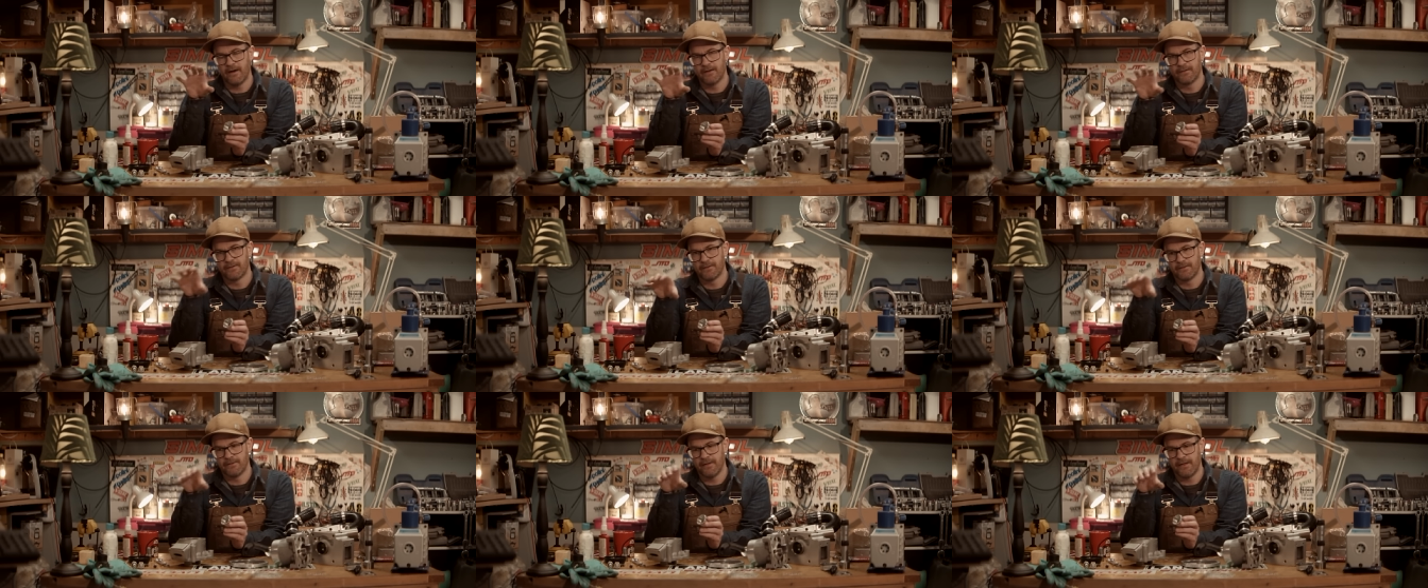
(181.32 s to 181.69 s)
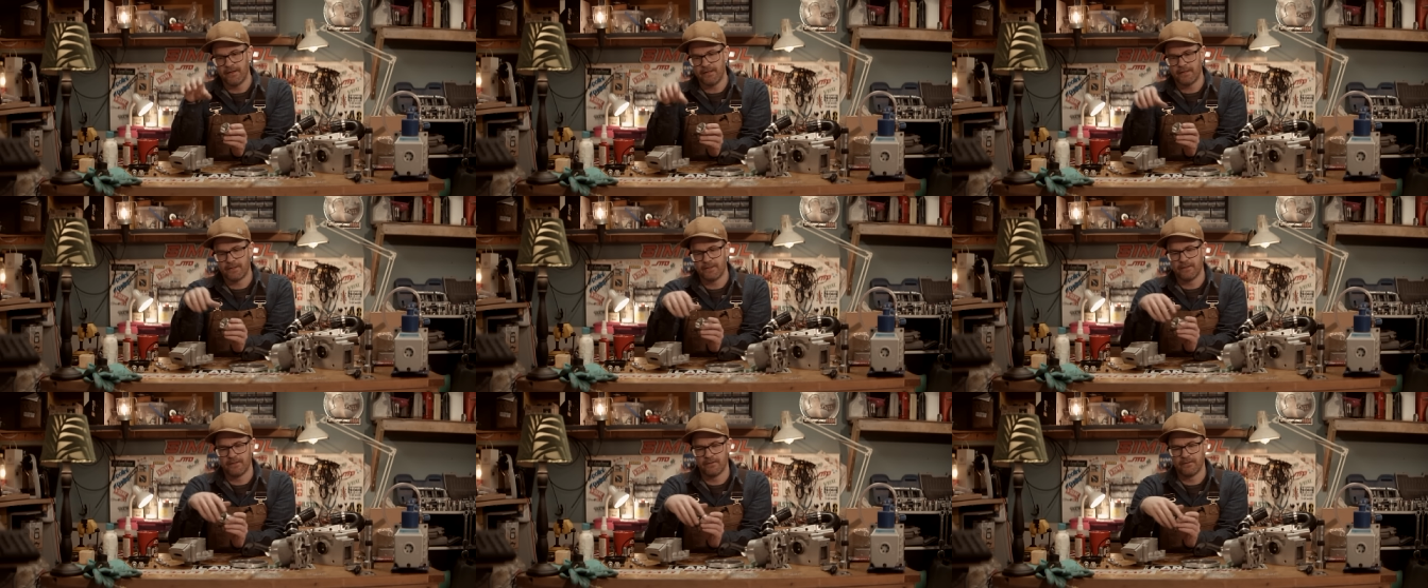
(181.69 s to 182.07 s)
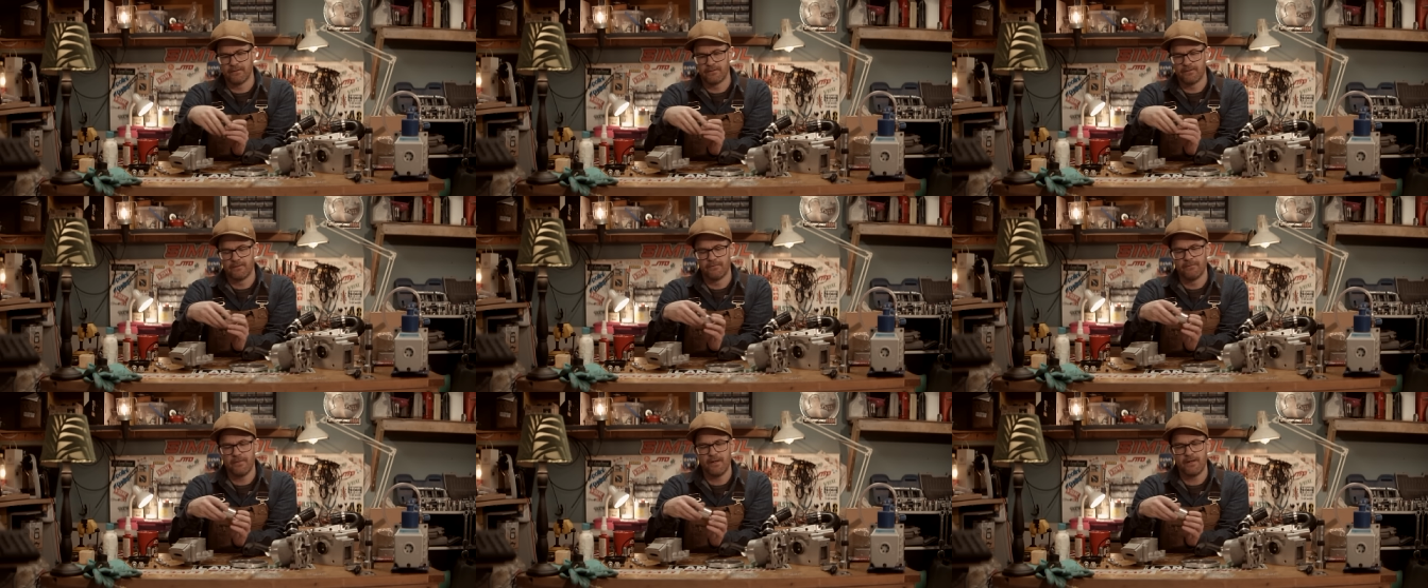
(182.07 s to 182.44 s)
isolation
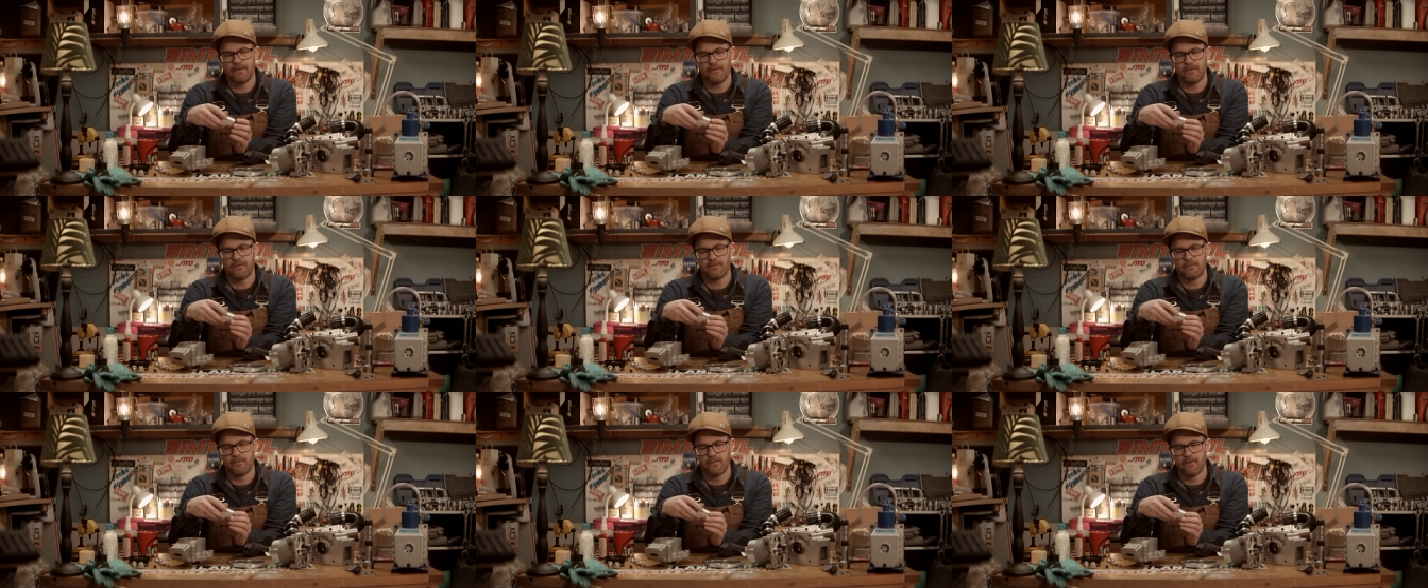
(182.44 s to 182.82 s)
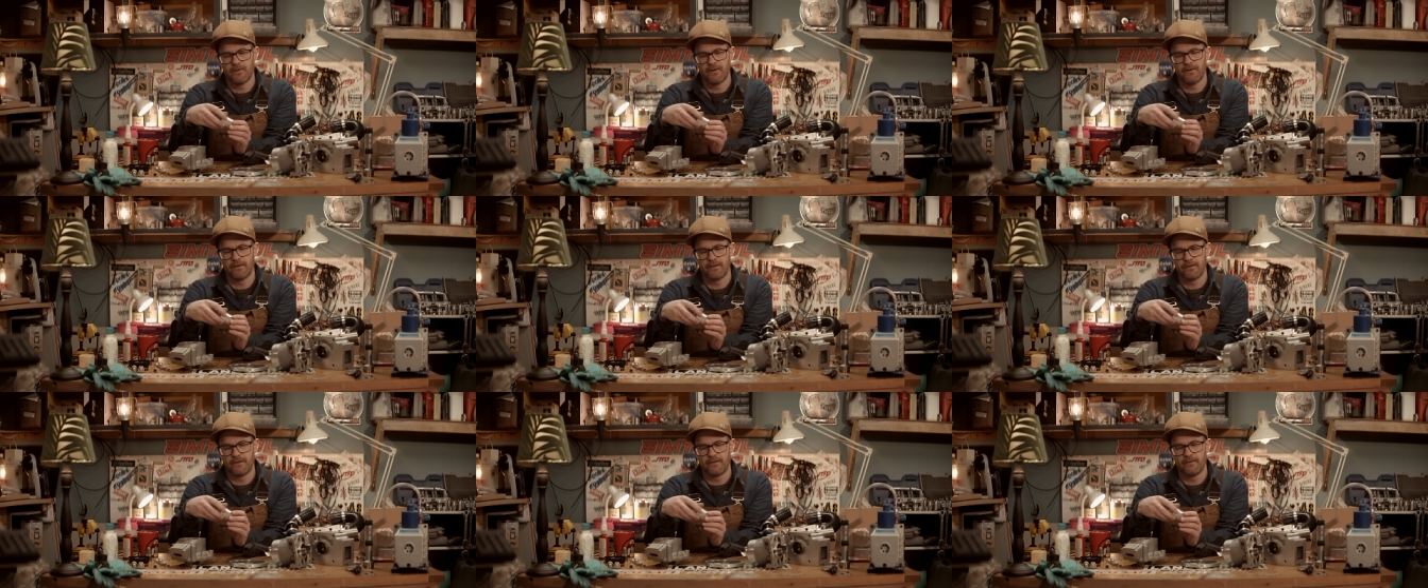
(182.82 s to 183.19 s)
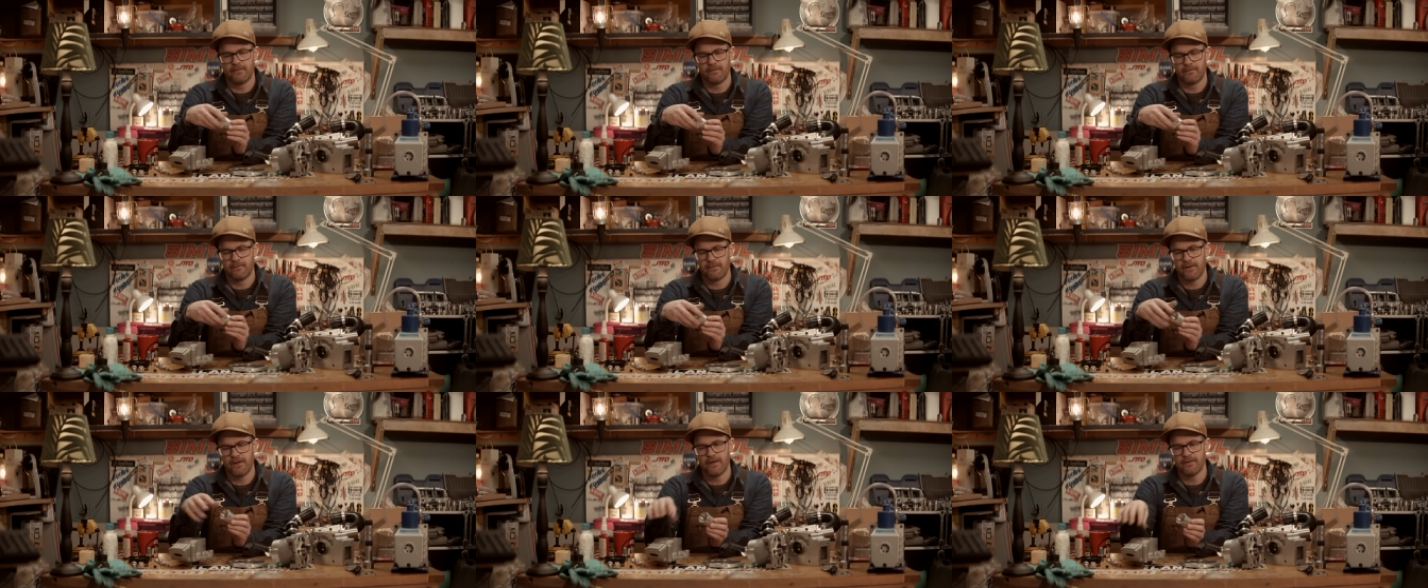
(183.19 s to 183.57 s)
to make it work
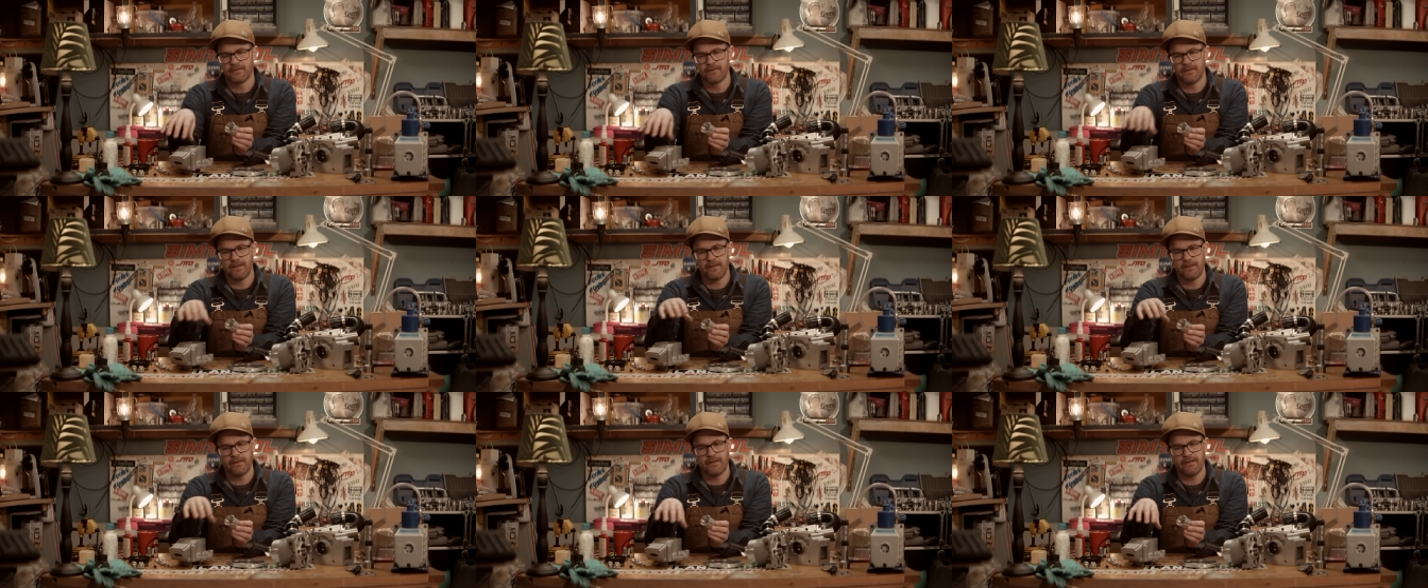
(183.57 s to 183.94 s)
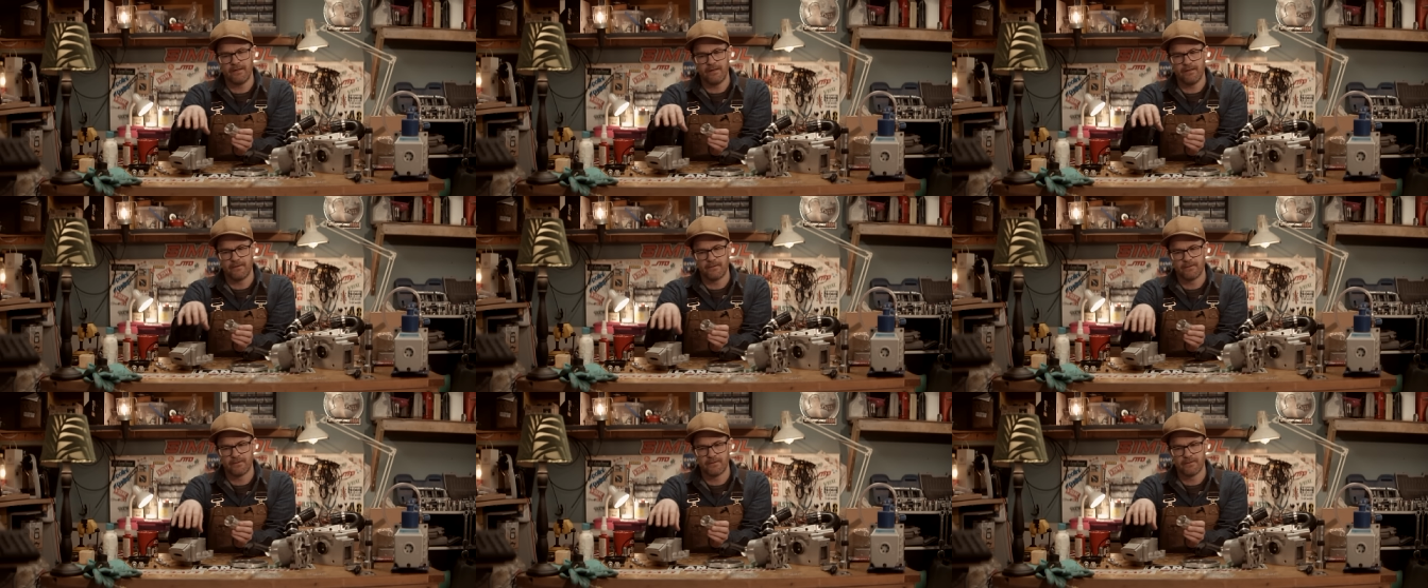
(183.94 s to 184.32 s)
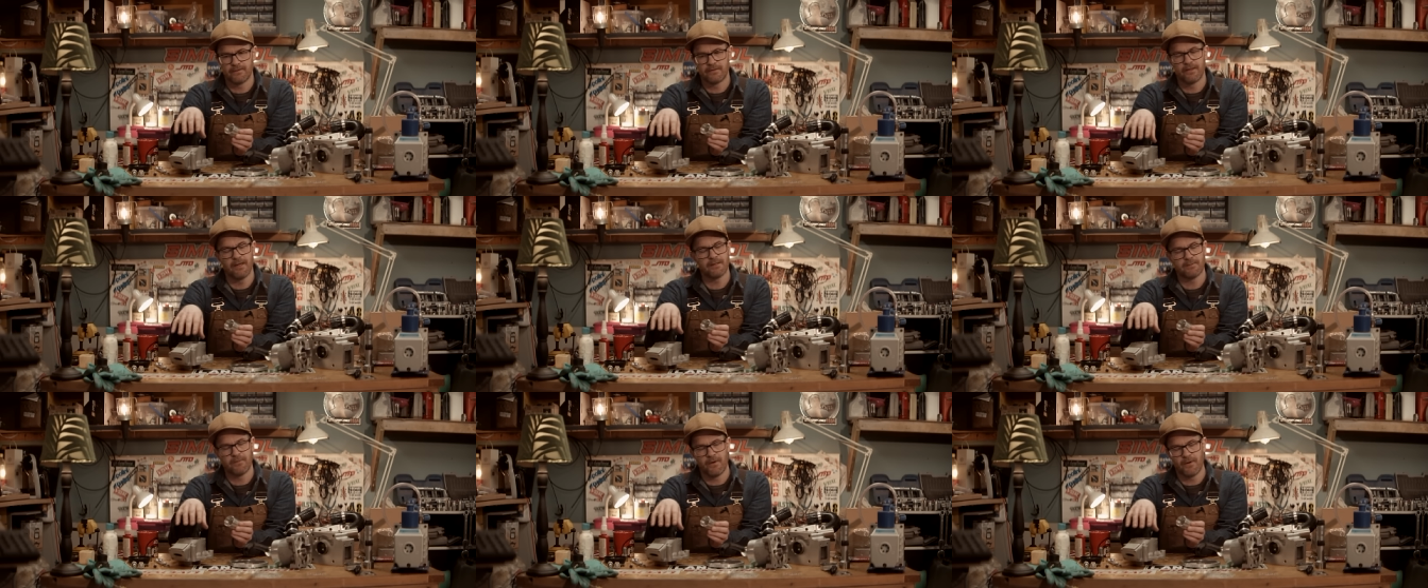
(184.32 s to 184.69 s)
without any because
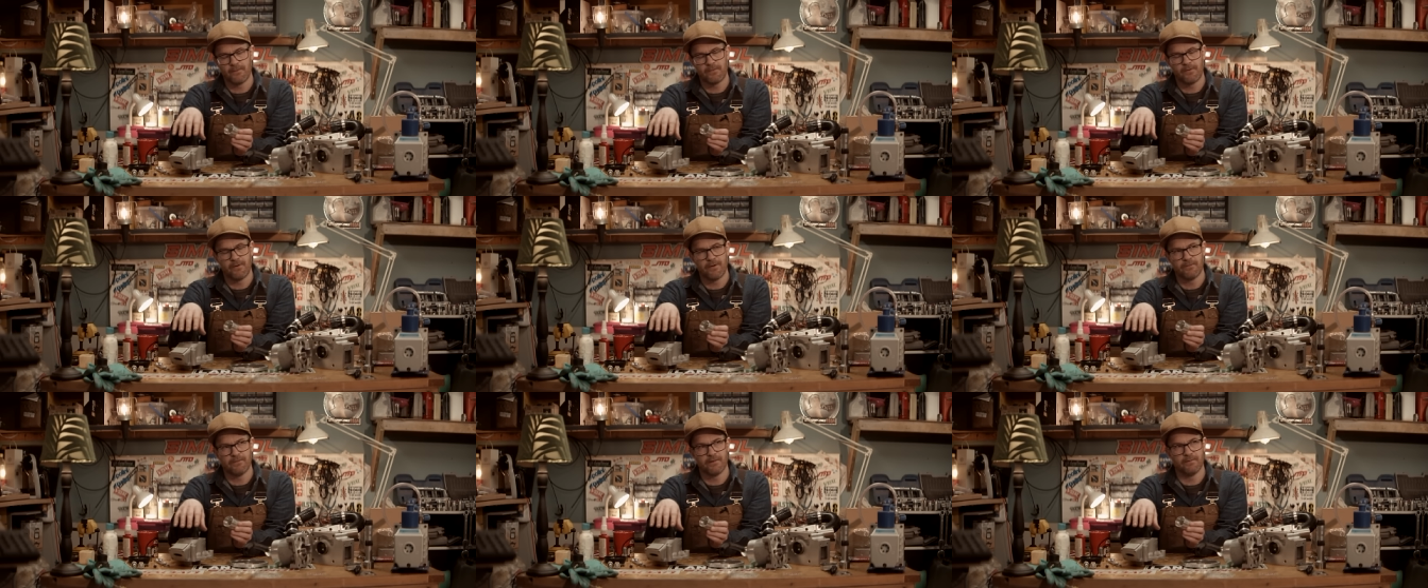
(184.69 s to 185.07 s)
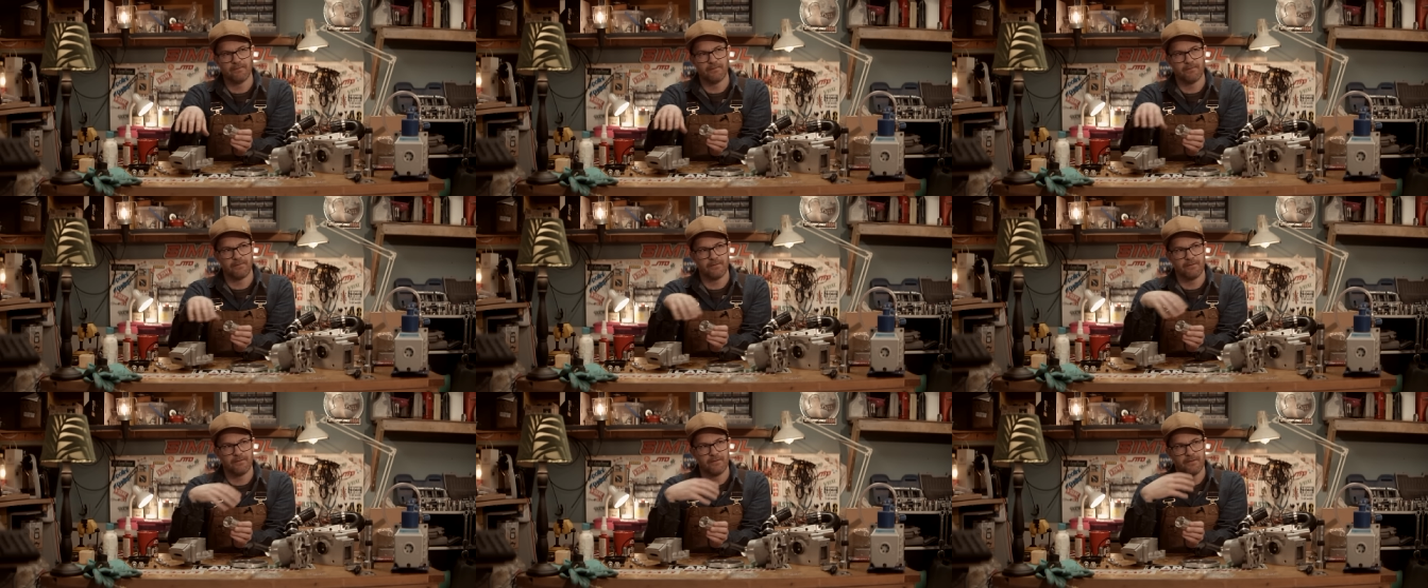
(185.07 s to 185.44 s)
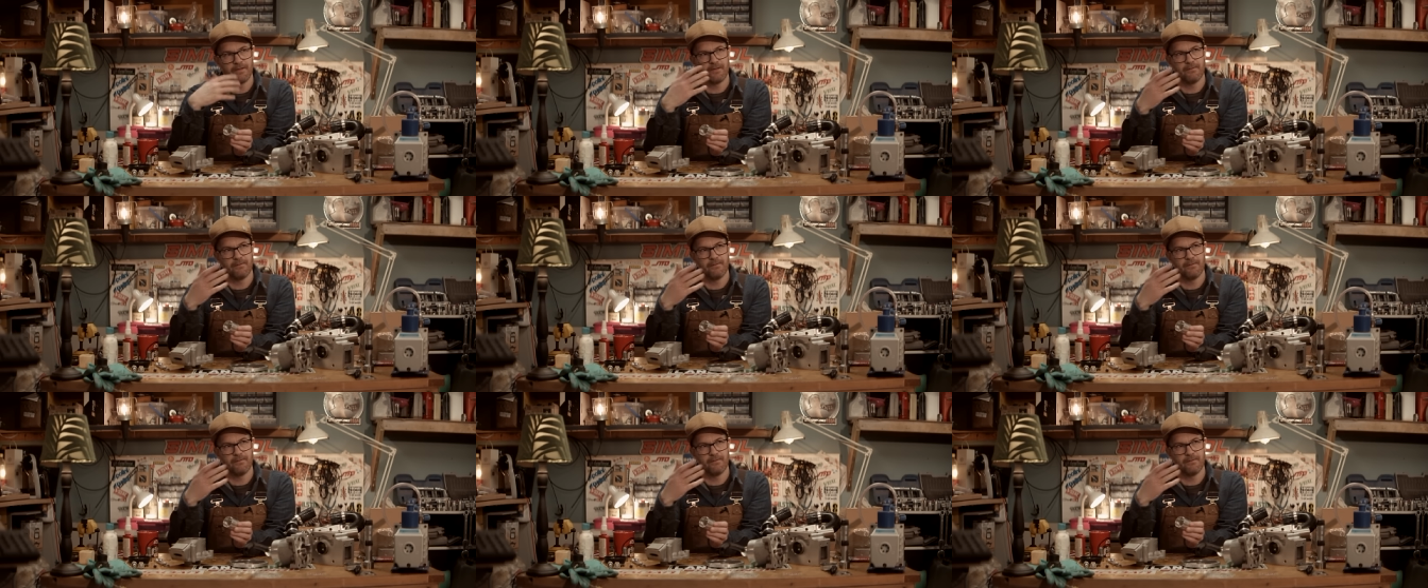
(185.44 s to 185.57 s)
that's my problem